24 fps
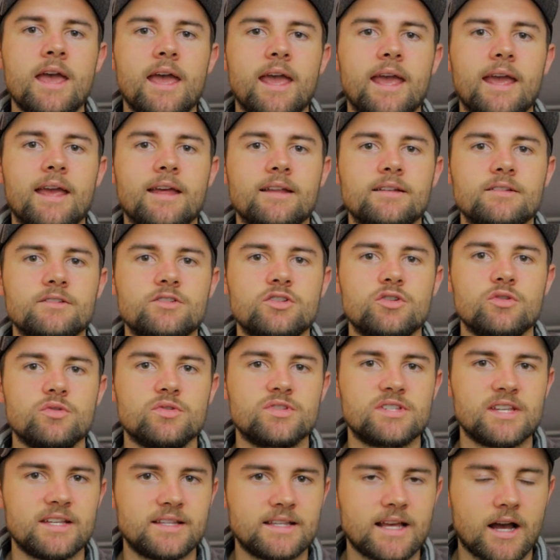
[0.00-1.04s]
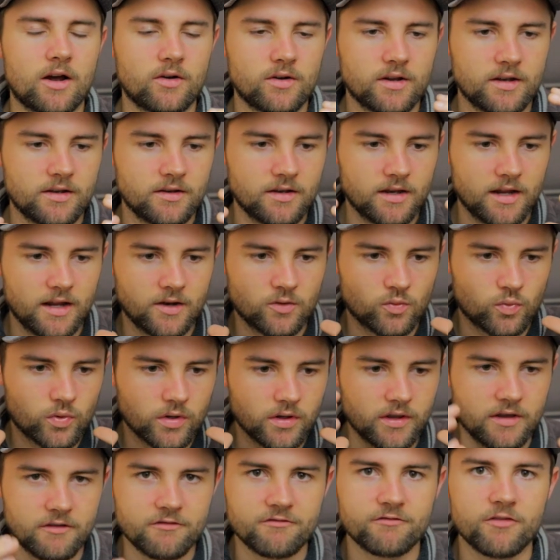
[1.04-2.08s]
and to sit down and
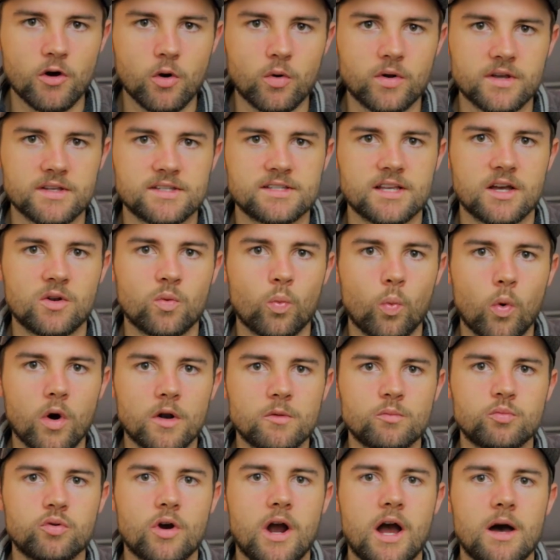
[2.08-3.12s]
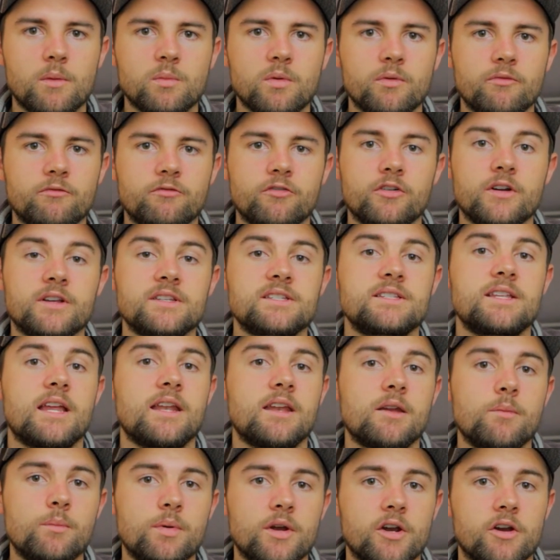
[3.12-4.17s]
really focus on one problem for
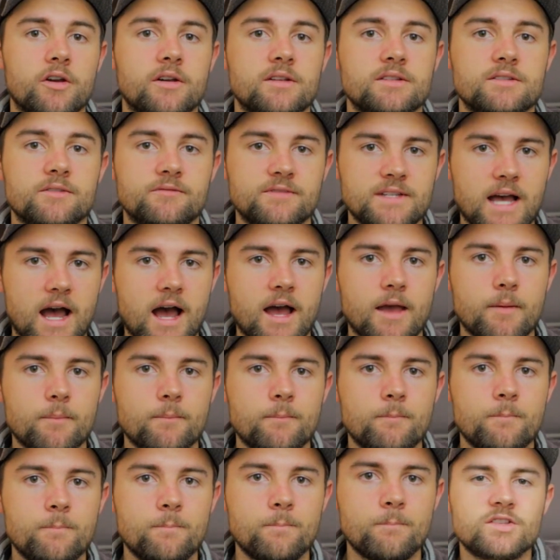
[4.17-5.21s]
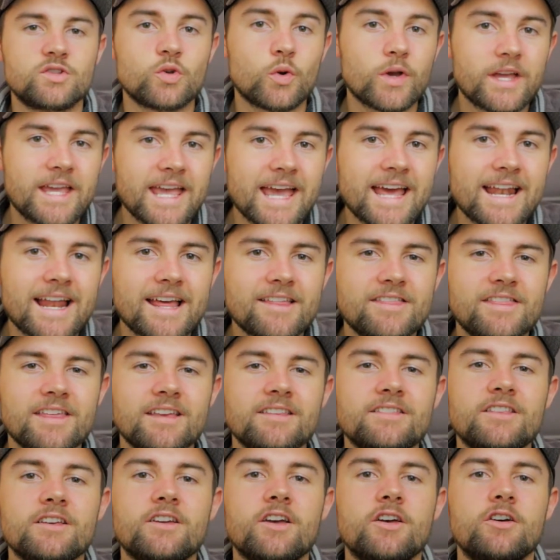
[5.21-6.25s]
extended periods of time. So again, I
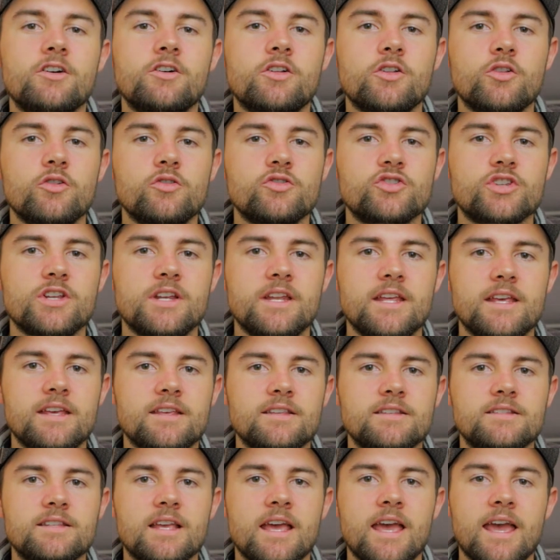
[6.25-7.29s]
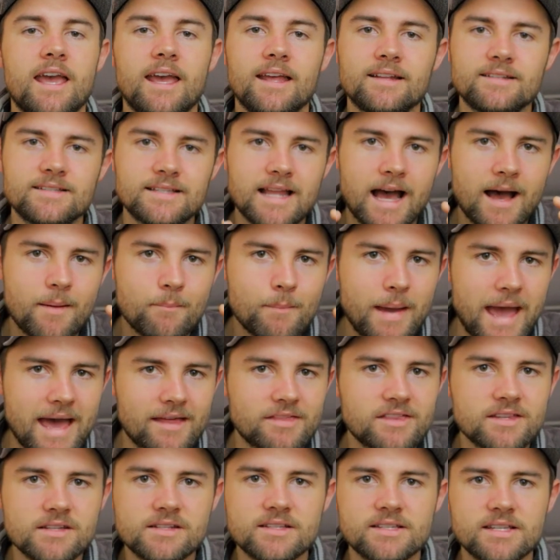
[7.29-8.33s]
think the conclusion is it's not
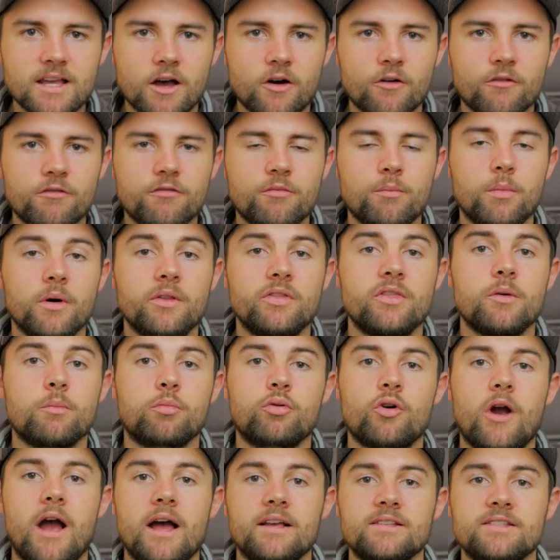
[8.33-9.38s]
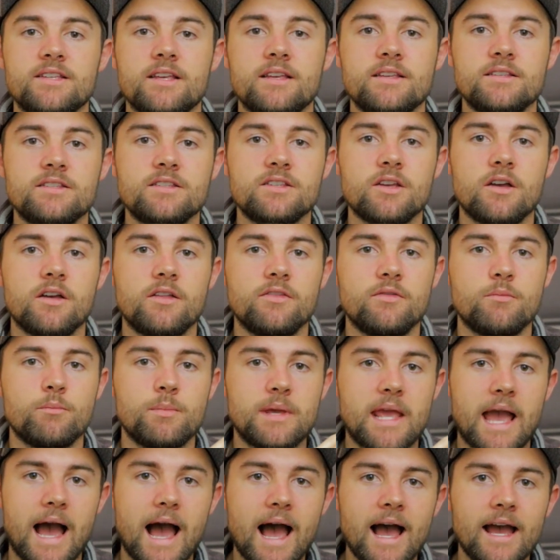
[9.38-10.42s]
math itself, but the process
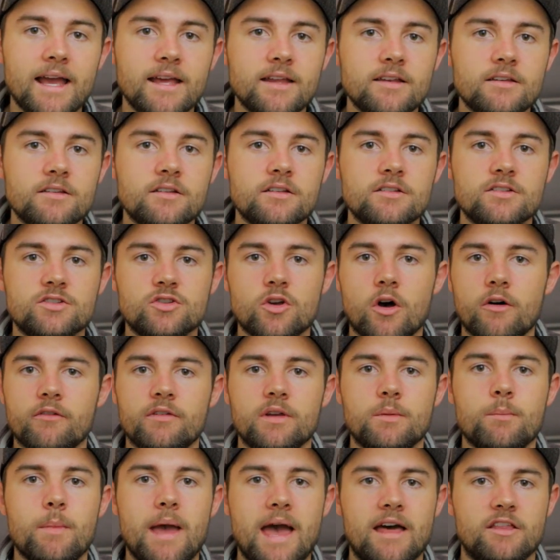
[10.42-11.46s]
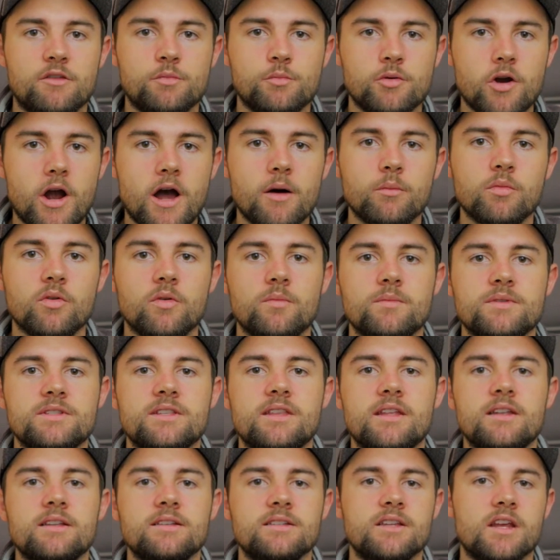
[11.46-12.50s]
behind solving math problems
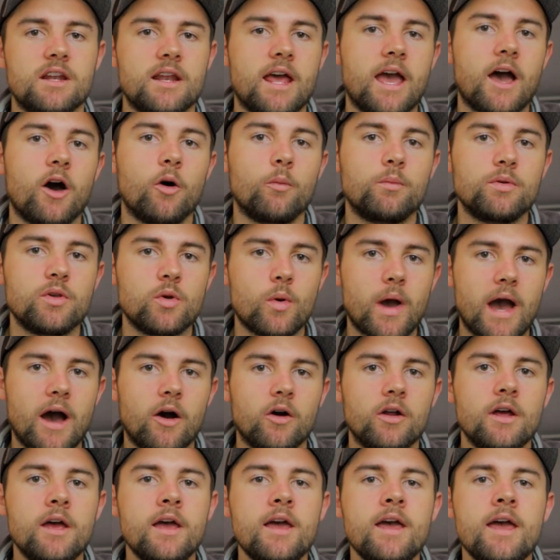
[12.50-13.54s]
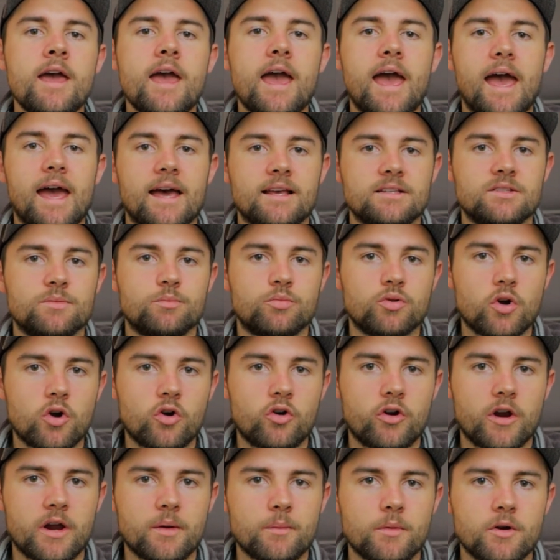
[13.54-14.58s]
that is going to help you out as a
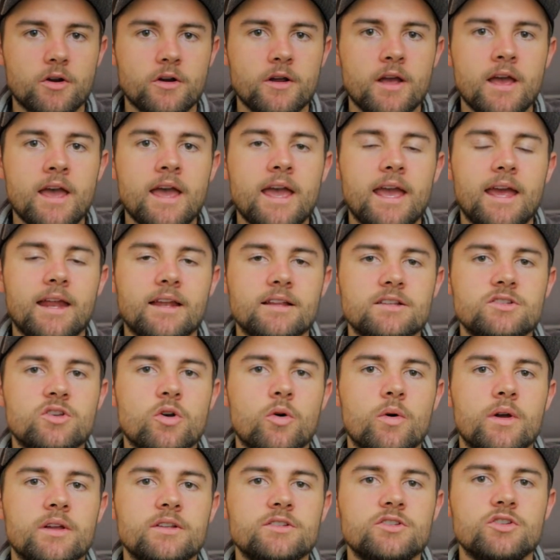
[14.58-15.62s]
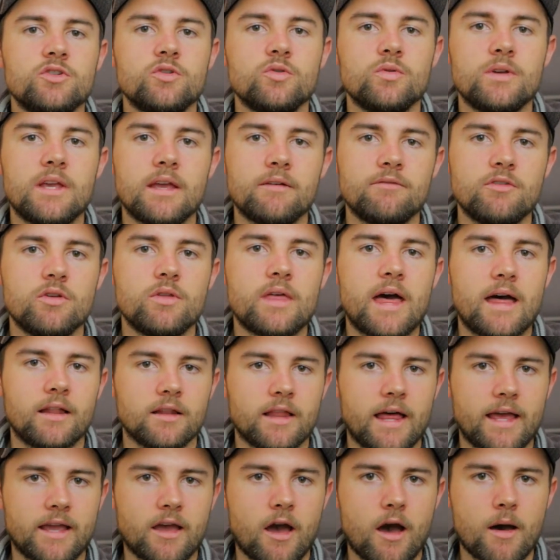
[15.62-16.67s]
programmer and is going to give you that
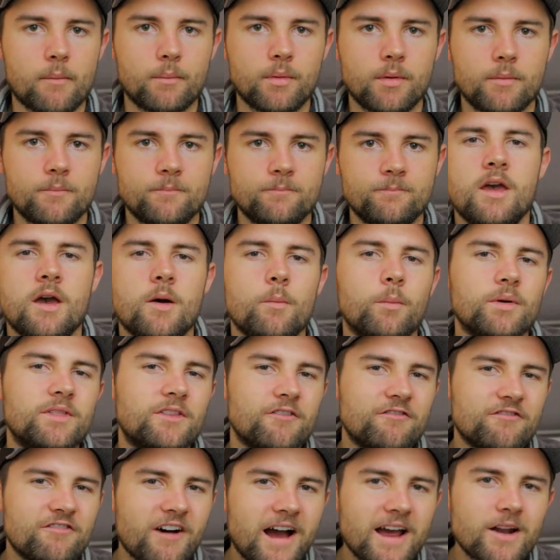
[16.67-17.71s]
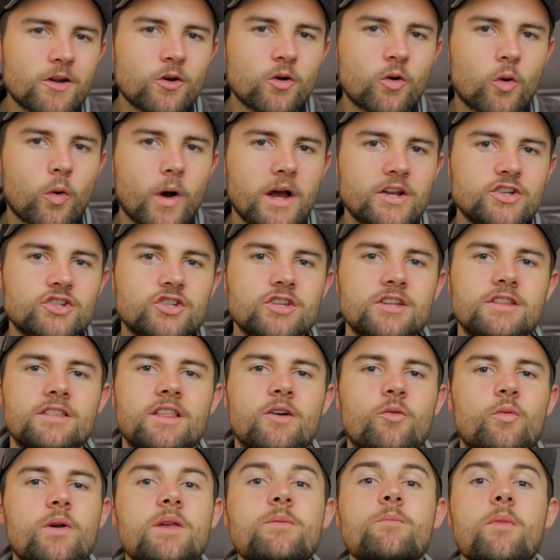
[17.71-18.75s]
leg up. But the final question
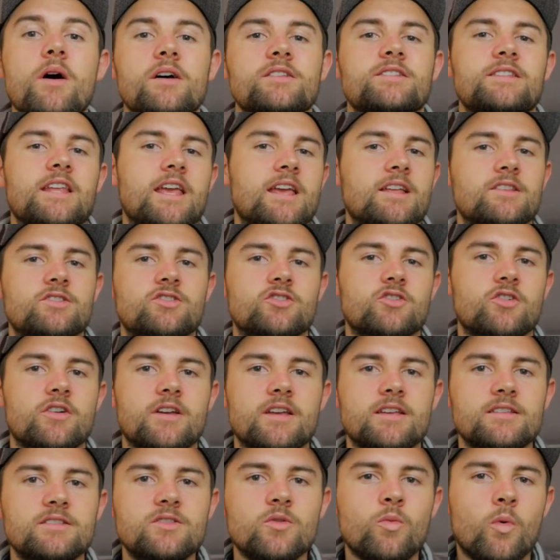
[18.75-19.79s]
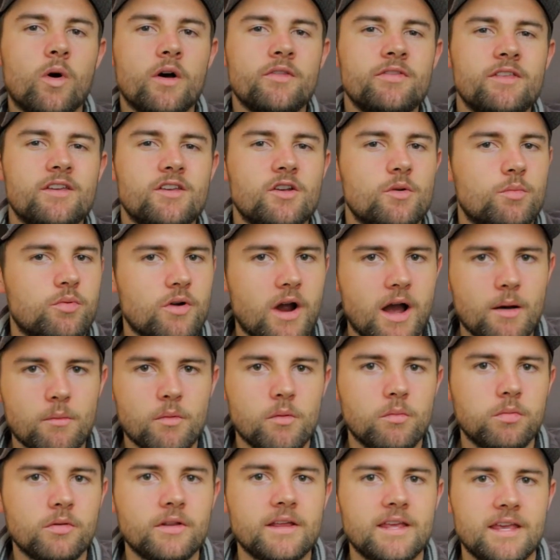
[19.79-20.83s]
that we must answer is the one that you're
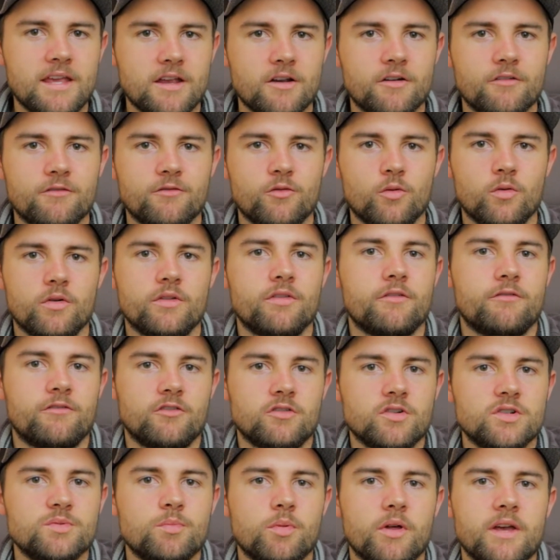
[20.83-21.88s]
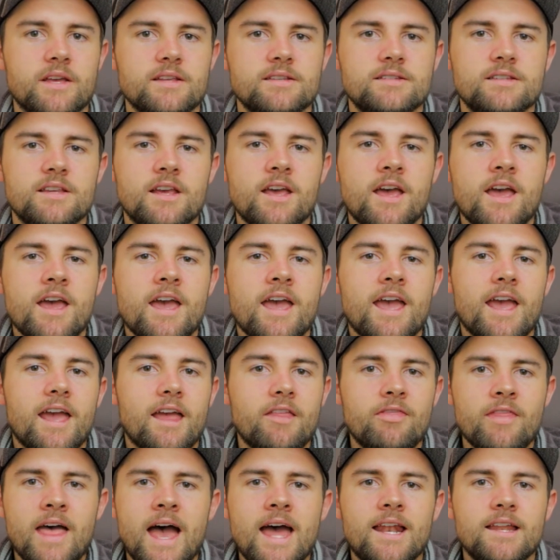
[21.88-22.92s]
probably here for in the first place.
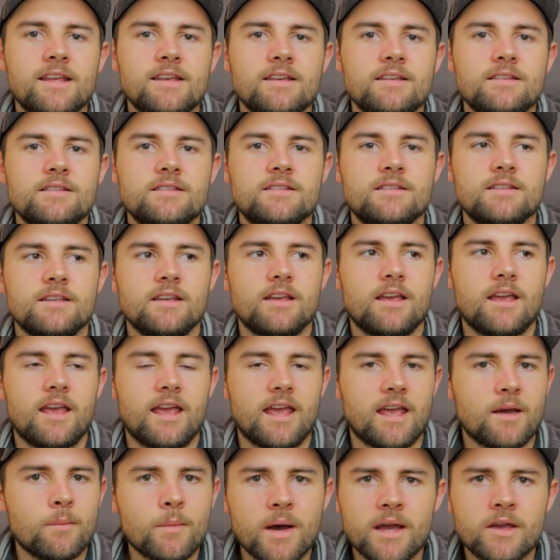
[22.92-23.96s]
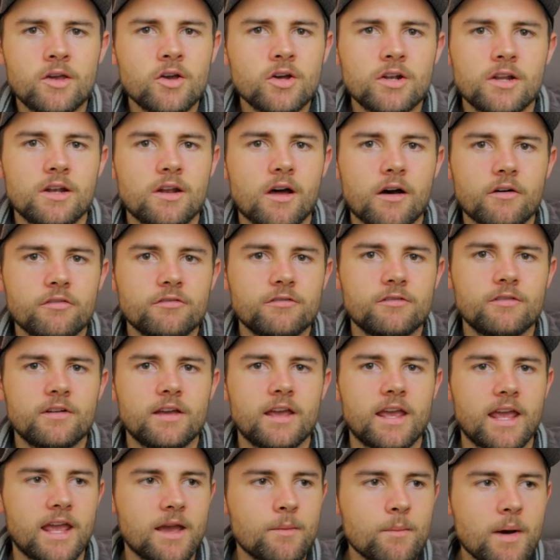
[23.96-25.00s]
And that is, am I good enough?
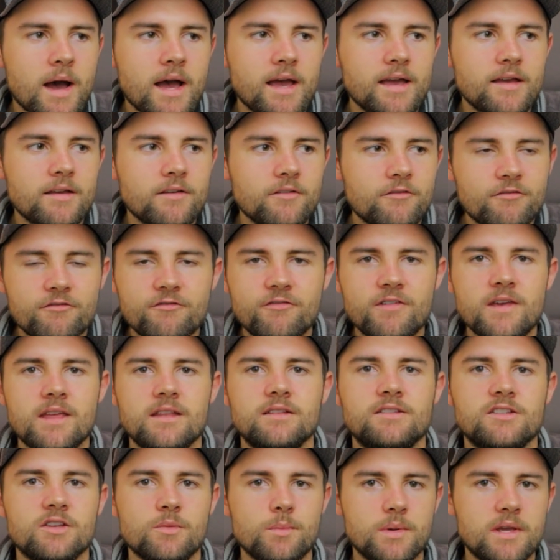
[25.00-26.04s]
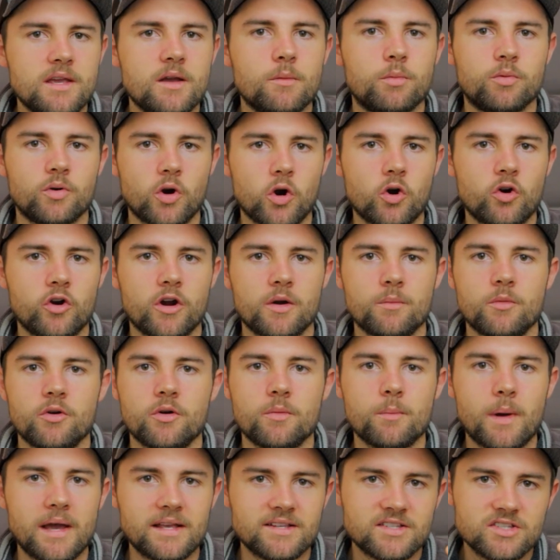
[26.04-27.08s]
Am I fit to be a programmer?
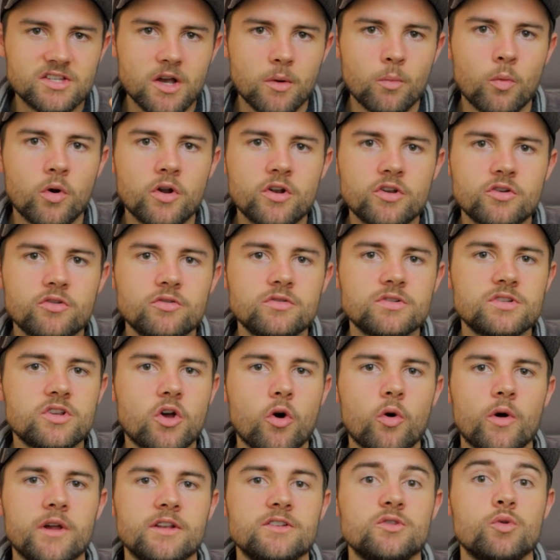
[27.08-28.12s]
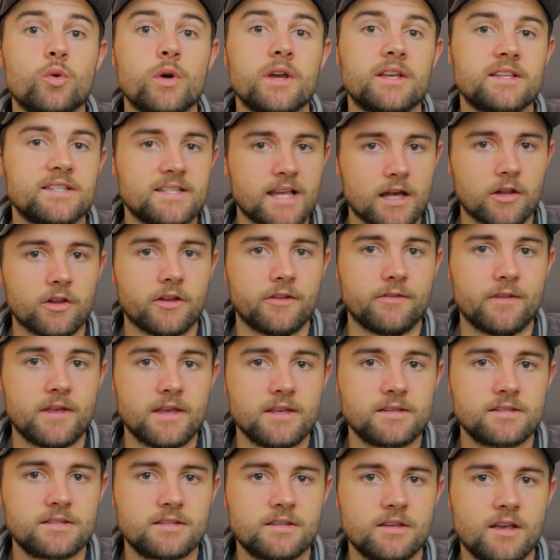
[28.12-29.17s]
Am I someone who's going to excel in
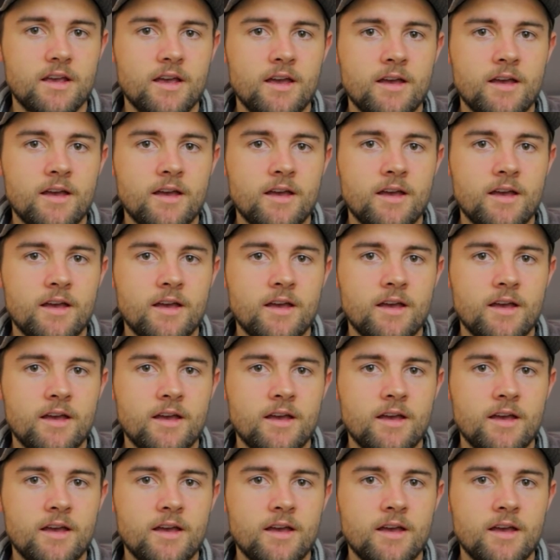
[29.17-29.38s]
this?